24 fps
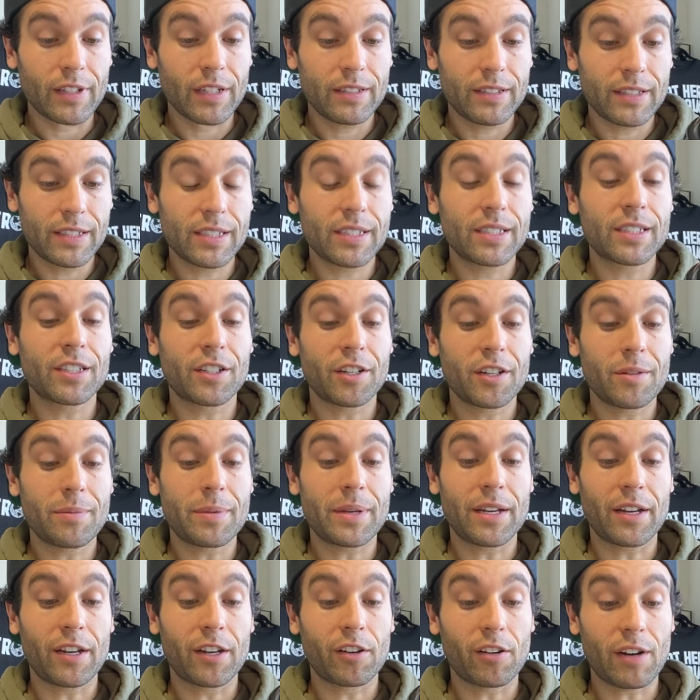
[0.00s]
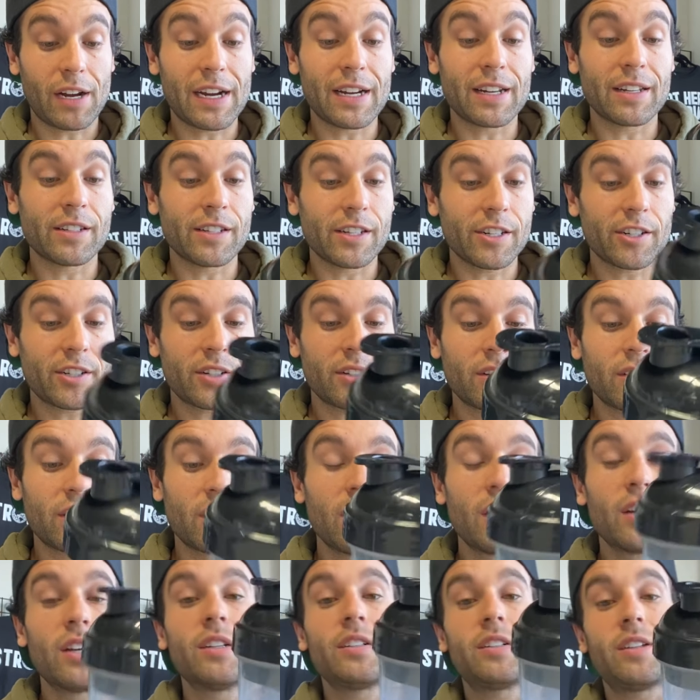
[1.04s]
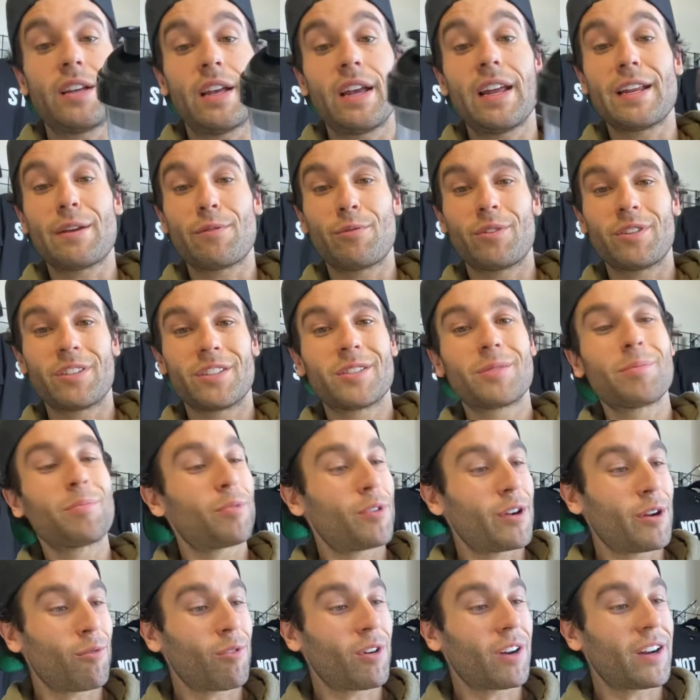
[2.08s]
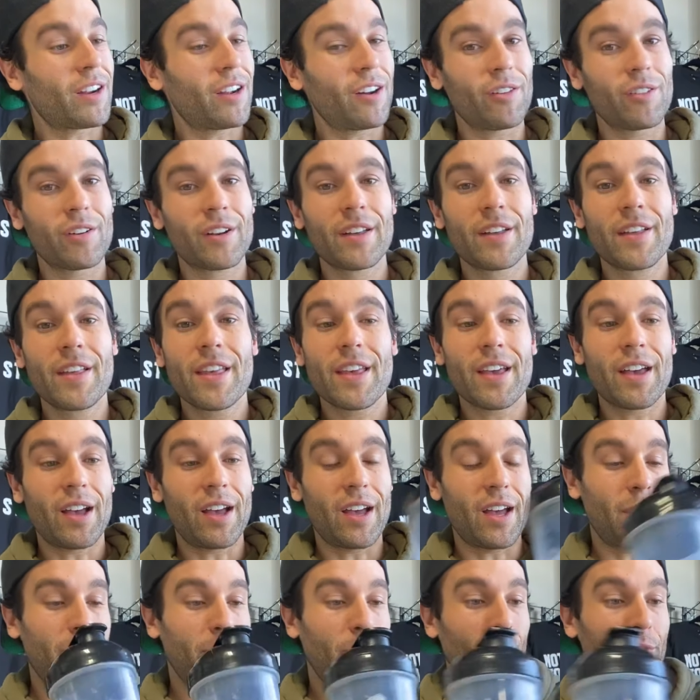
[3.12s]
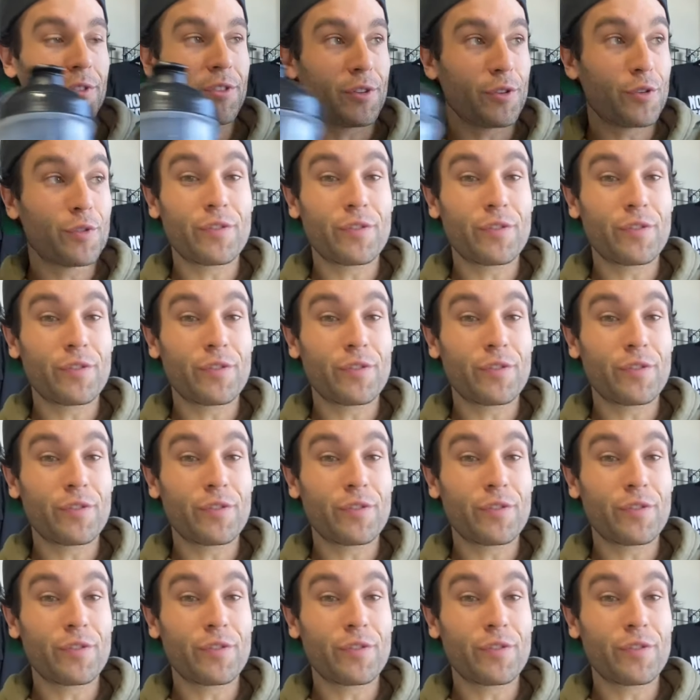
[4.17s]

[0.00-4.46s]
this is going to be a great addition to anyone's pre-workout. Both new